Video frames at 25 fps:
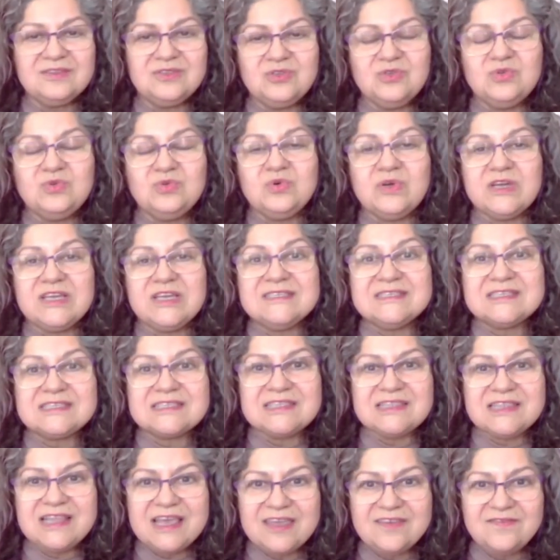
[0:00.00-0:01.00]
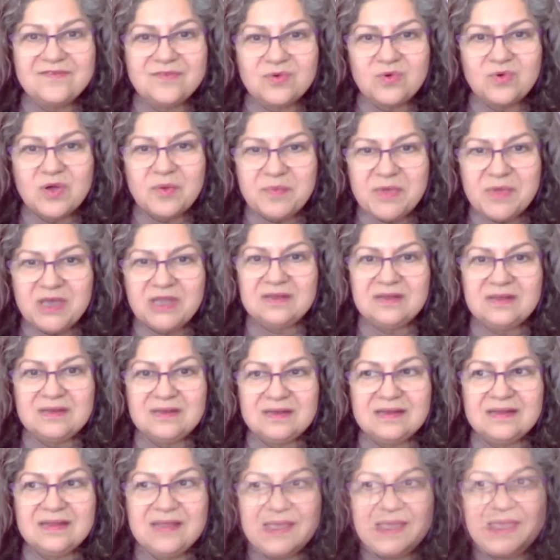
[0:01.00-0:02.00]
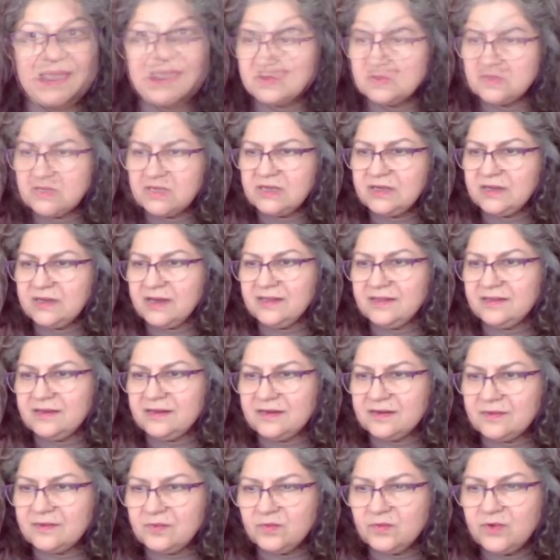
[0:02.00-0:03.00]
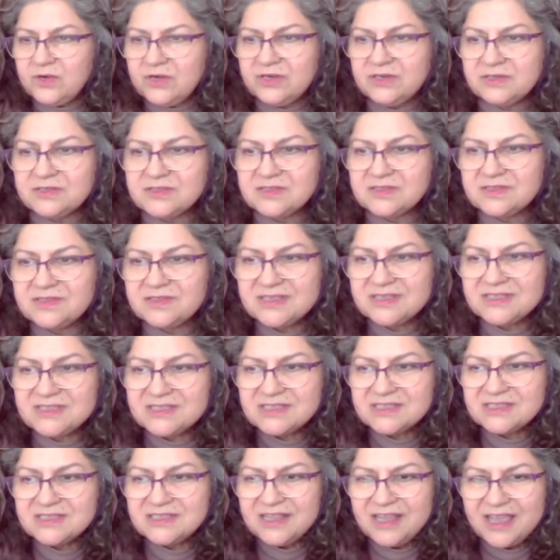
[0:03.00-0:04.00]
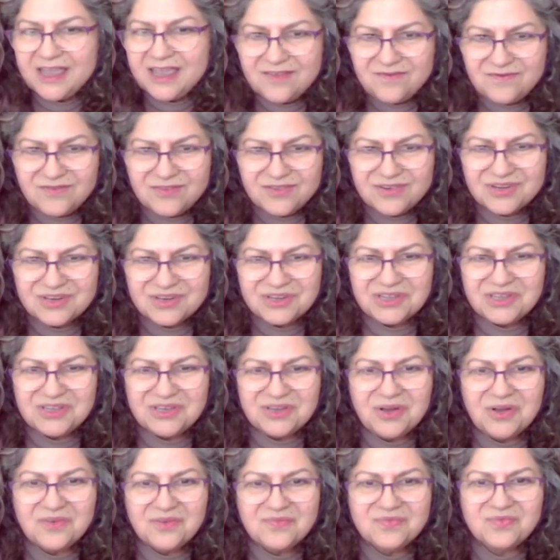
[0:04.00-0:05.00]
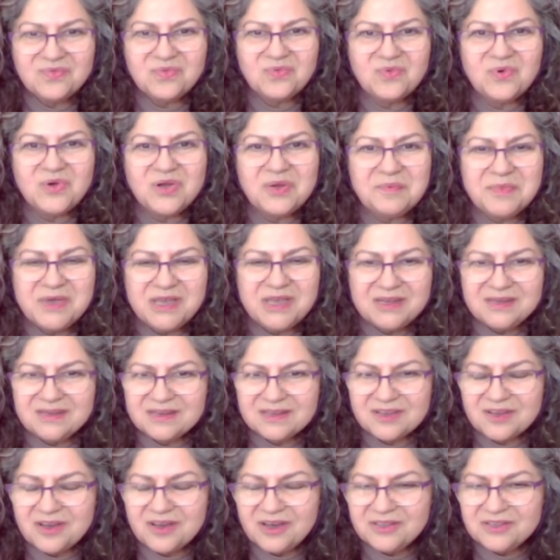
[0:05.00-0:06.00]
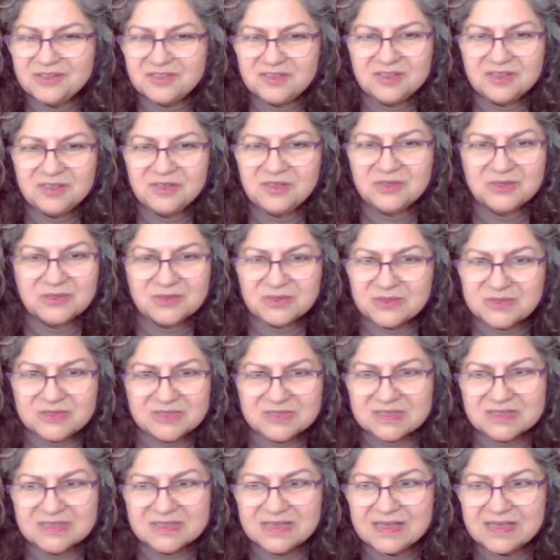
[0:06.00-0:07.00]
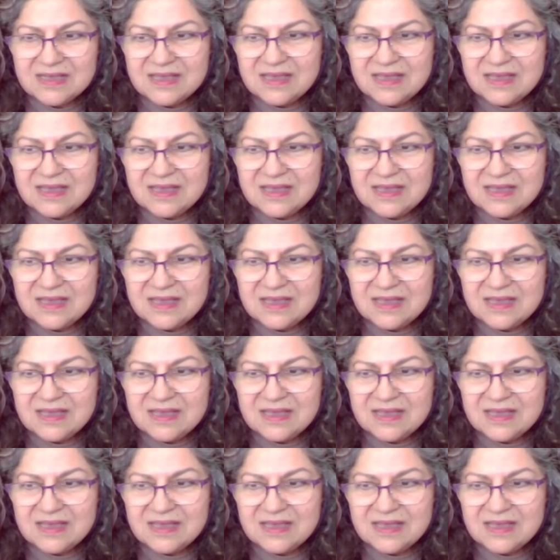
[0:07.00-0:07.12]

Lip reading: to enslave women. In other words, the slavery of women continues